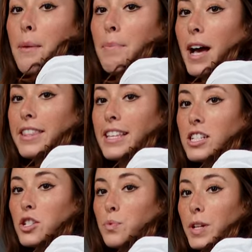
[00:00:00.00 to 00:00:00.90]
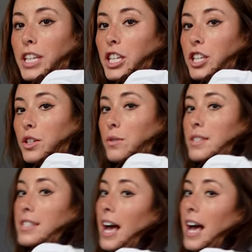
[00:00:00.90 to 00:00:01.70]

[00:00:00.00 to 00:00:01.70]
But this is really cute.